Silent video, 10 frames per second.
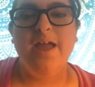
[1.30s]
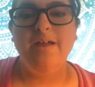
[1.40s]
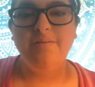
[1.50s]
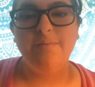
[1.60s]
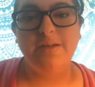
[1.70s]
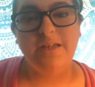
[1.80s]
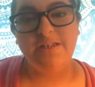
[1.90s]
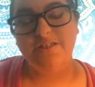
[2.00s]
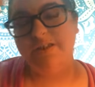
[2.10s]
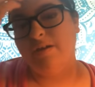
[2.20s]
Hi everybody,
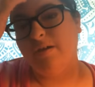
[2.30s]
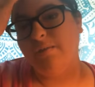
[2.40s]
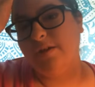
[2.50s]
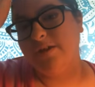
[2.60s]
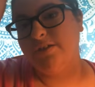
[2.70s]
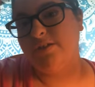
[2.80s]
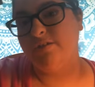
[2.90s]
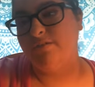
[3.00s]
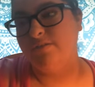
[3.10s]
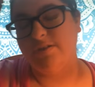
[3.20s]
so I wanted
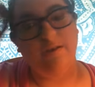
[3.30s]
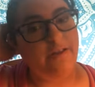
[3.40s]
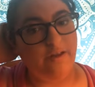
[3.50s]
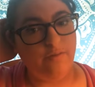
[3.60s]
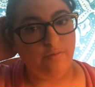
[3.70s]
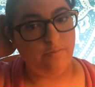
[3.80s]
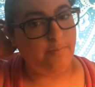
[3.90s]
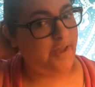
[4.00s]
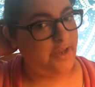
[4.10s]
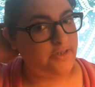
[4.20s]
to start out
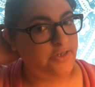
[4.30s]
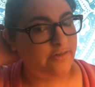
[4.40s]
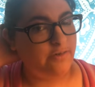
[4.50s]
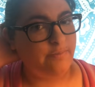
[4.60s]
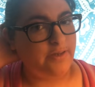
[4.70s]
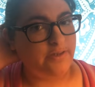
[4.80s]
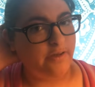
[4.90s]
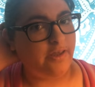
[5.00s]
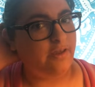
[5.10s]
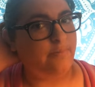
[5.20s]
my channel by
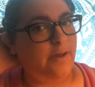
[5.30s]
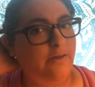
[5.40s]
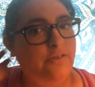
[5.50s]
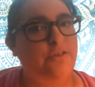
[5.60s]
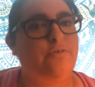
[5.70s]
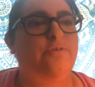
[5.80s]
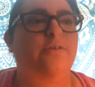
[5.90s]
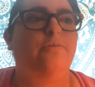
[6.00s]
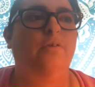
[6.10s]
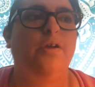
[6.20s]
talking about the new
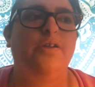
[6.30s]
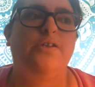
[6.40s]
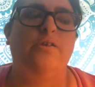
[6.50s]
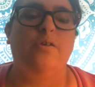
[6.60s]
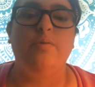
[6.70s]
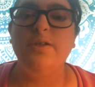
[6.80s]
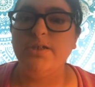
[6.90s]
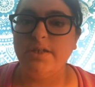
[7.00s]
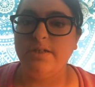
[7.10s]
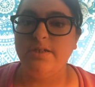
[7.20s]
Sephora Starter Witch
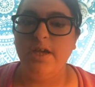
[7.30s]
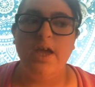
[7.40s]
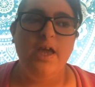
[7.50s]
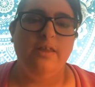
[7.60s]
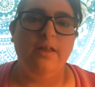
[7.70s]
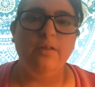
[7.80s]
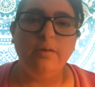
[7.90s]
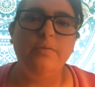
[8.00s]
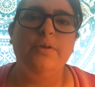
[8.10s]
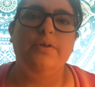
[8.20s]
Kits. They
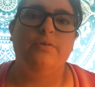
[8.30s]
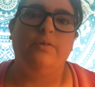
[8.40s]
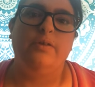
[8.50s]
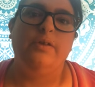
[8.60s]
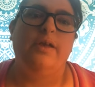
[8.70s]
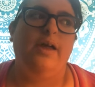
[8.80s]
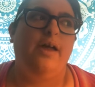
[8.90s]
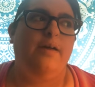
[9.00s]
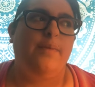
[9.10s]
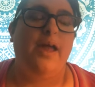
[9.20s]
look really cool.
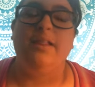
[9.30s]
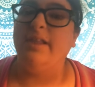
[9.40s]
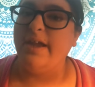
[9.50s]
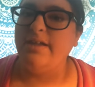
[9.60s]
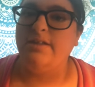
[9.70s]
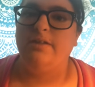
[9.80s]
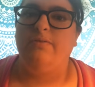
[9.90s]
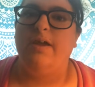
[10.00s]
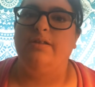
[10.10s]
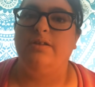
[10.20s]
Um, I like the
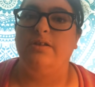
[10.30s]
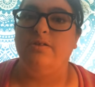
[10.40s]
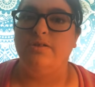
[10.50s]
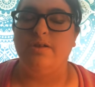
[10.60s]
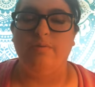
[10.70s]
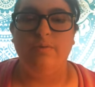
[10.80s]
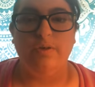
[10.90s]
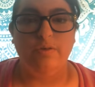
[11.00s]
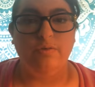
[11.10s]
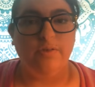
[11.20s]
fact that there's a
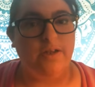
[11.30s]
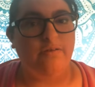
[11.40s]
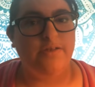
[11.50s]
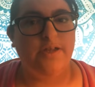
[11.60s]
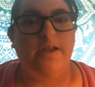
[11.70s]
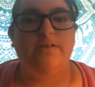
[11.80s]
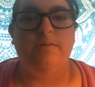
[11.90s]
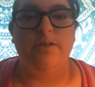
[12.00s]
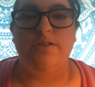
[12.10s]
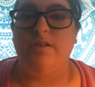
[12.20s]
really cool tarot design because
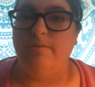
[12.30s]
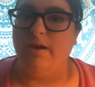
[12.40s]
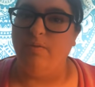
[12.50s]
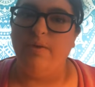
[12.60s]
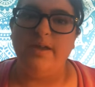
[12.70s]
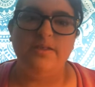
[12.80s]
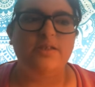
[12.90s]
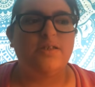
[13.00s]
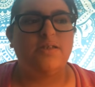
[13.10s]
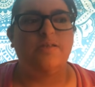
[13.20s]
I'm used to the Rider-Waite
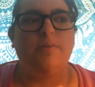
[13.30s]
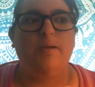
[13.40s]
system.